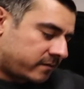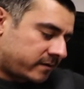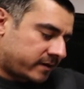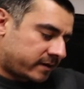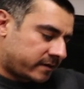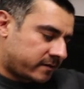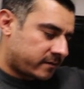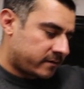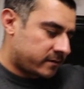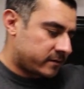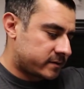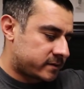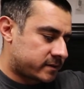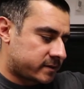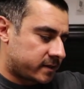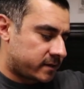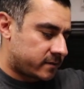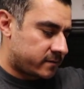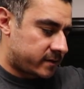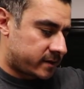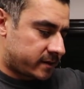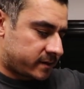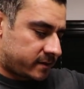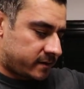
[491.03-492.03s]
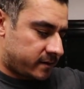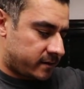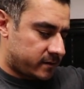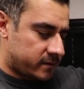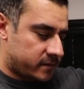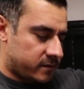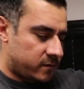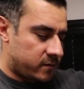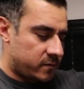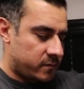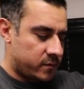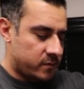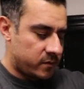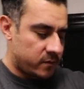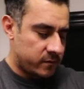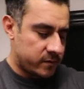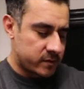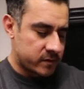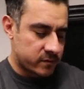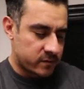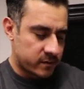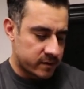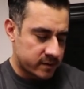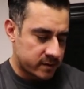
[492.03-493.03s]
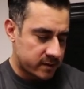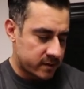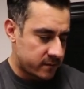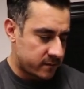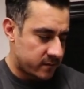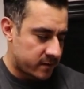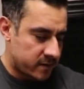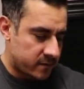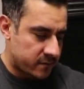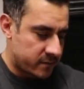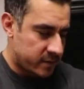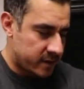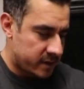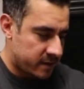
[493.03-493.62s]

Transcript: All right, girl, stay right there. Don't move. You just want to see if you have